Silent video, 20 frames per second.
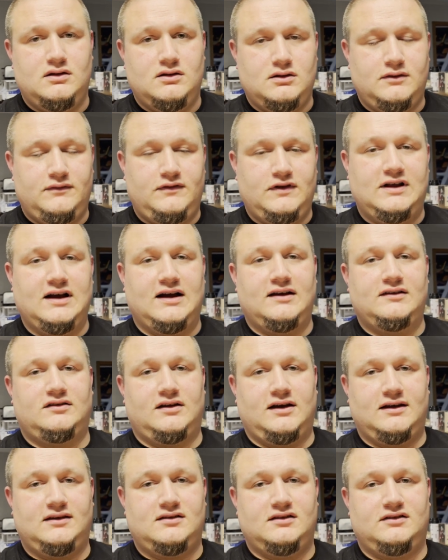If you guys
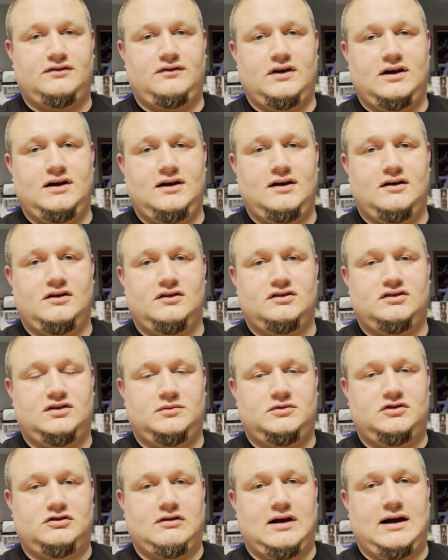like this video,
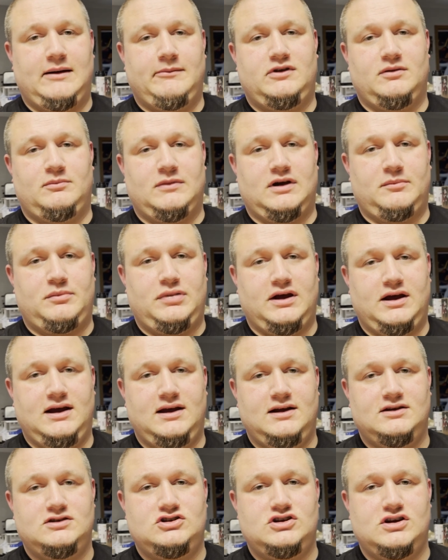subscribe to my
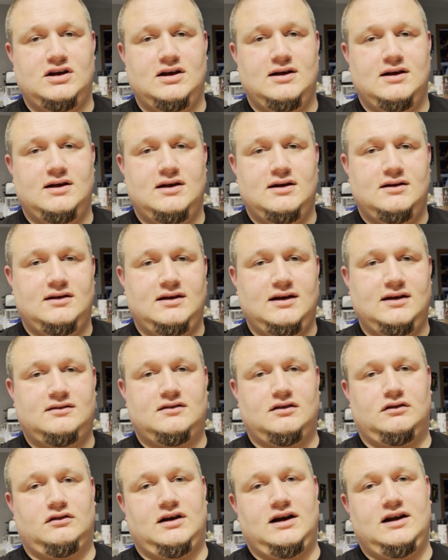page, hit
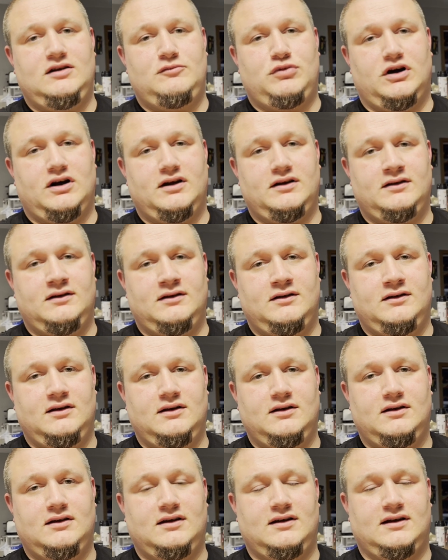the like button,
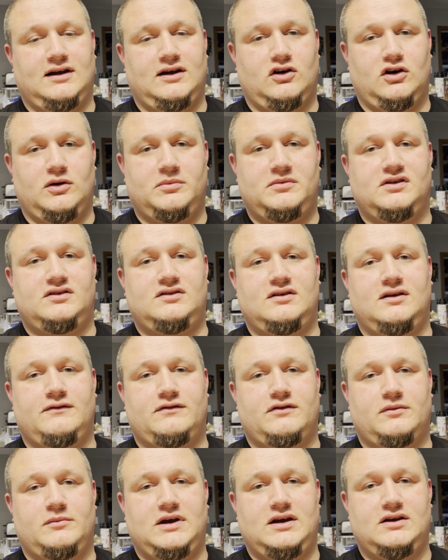and I hope this
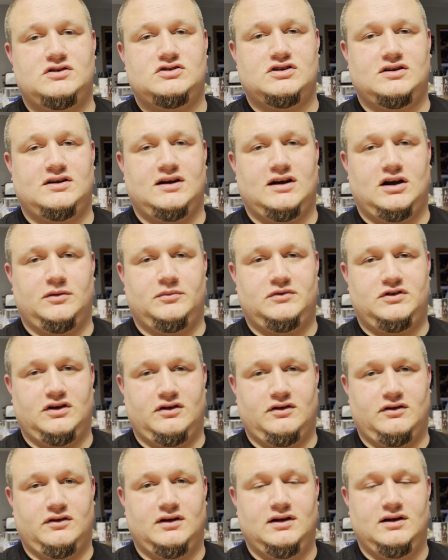information helped
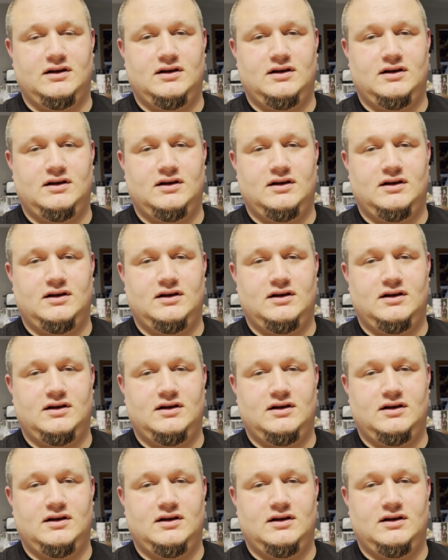you.